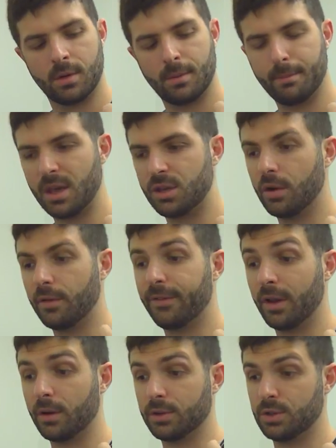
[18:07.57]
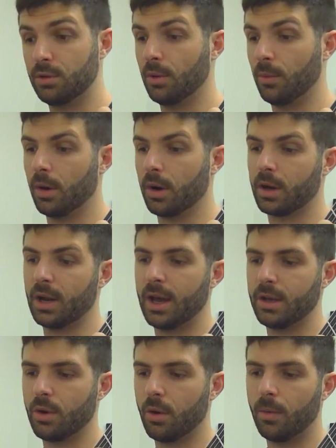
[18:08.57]
Make your fingers do the work, not
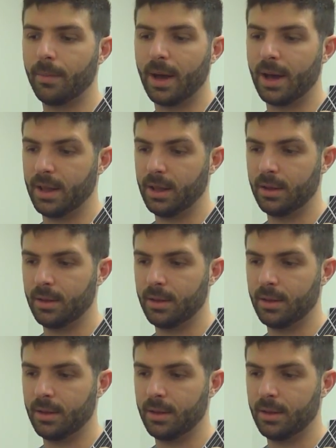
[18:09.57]
your whole body.